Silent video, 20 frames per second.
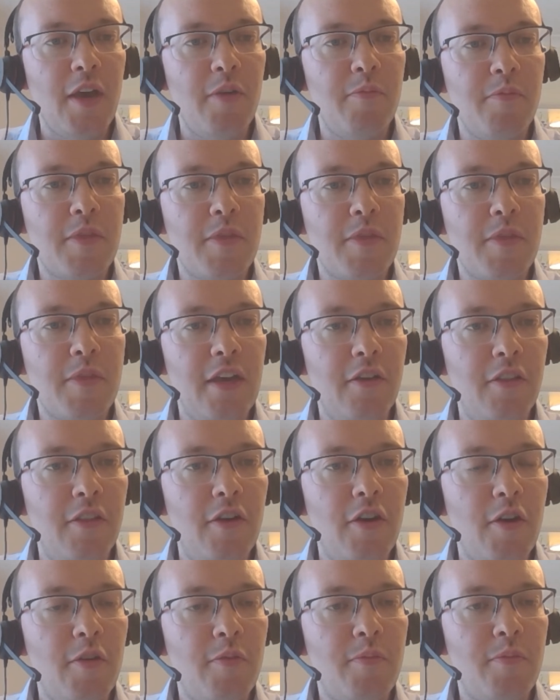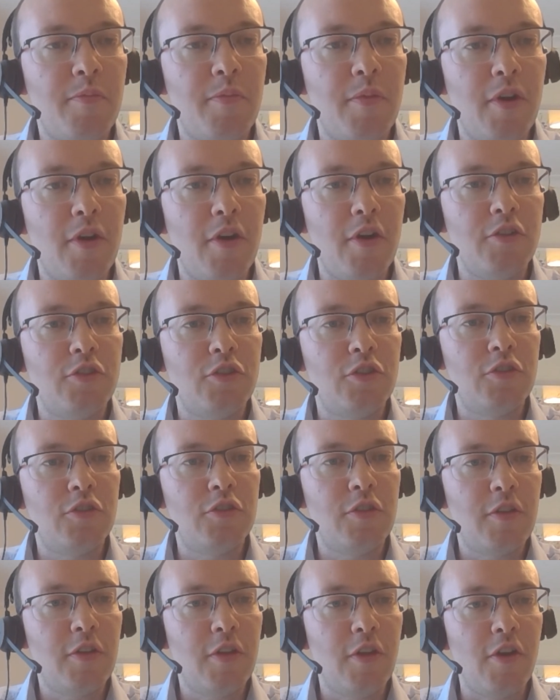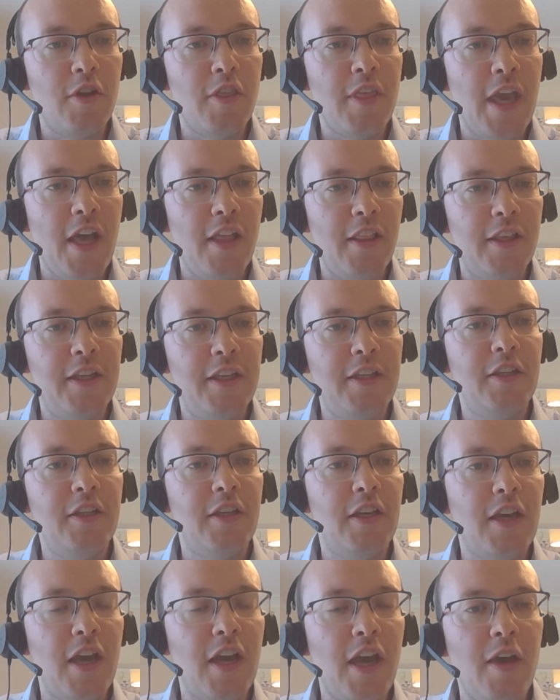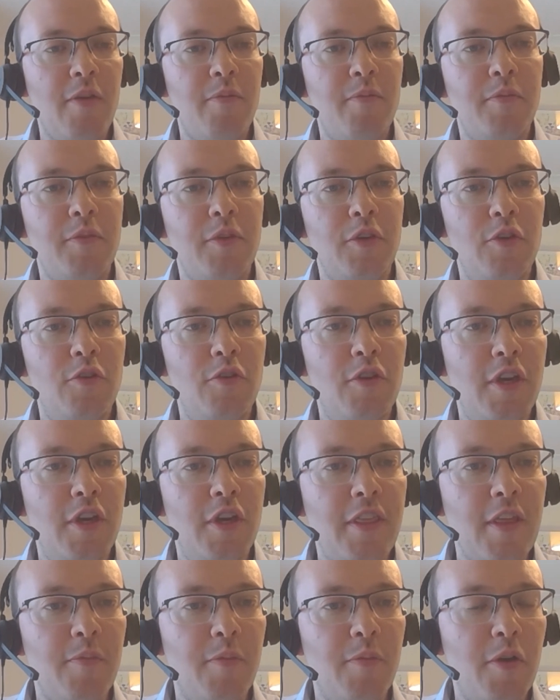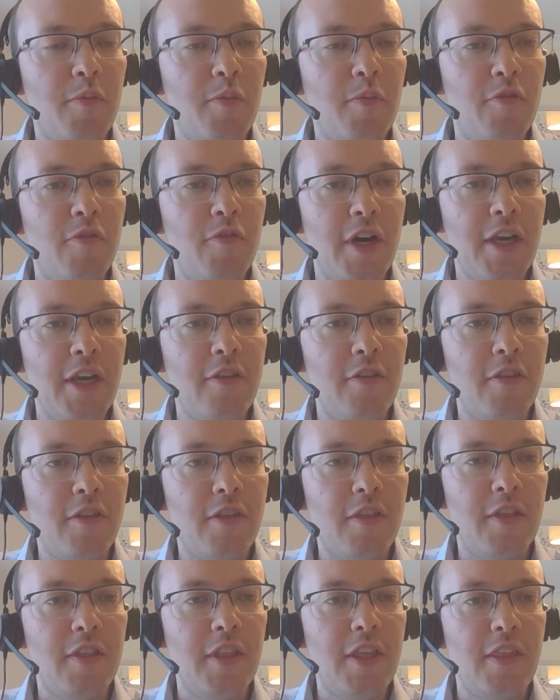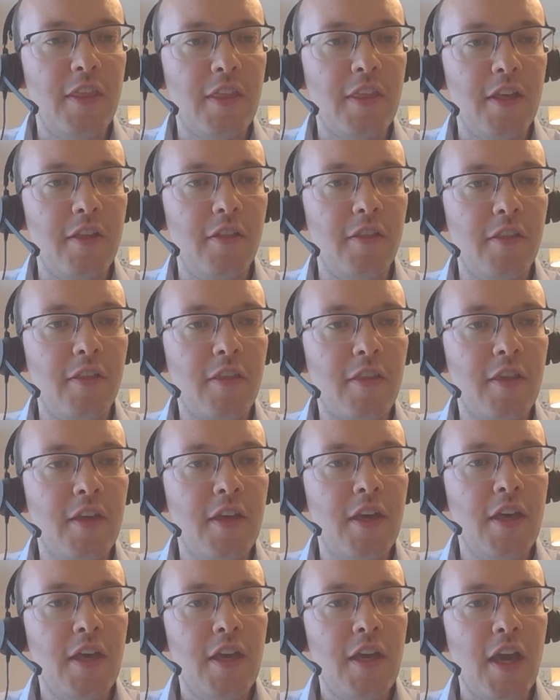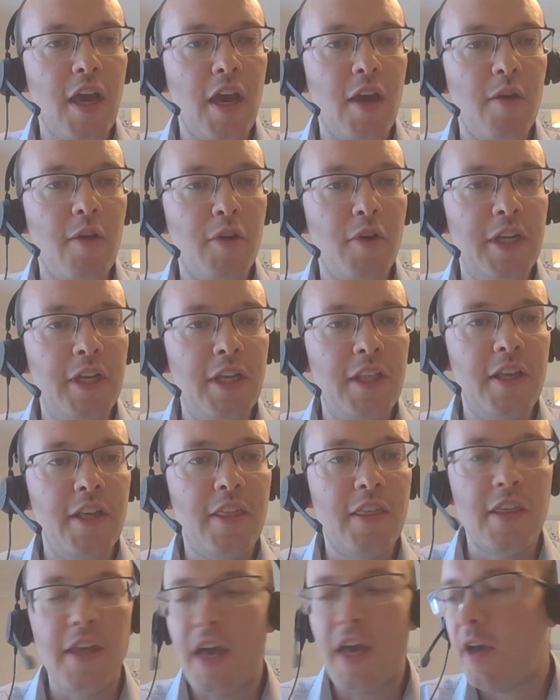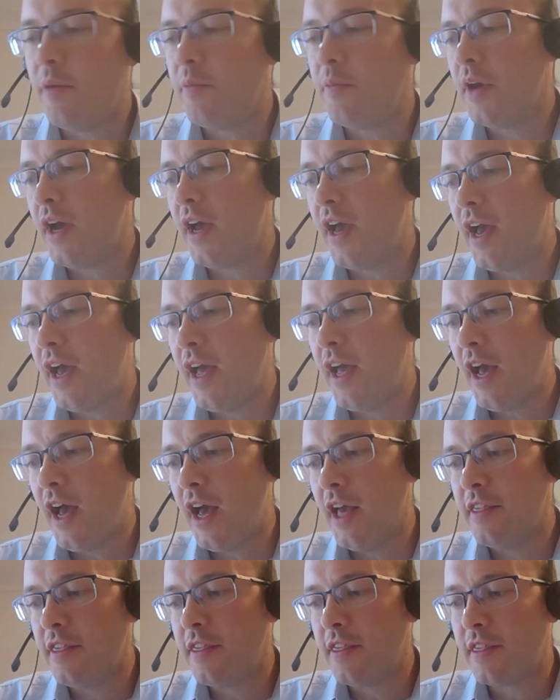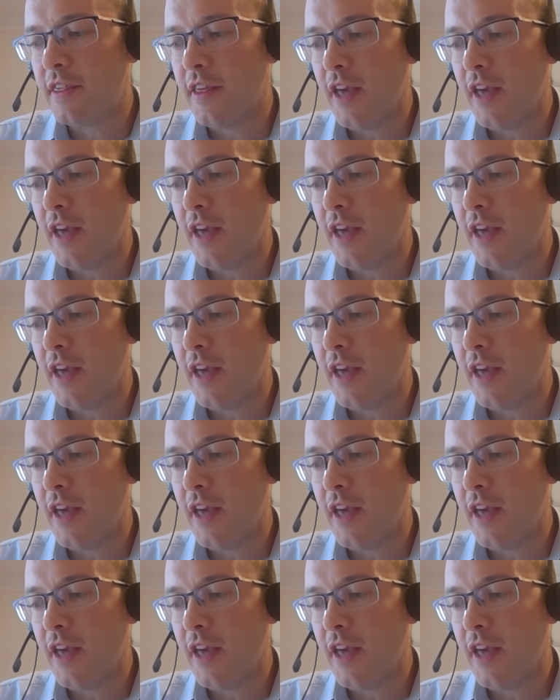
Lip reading: scale that are telling you and similar providers that these skills are needed. As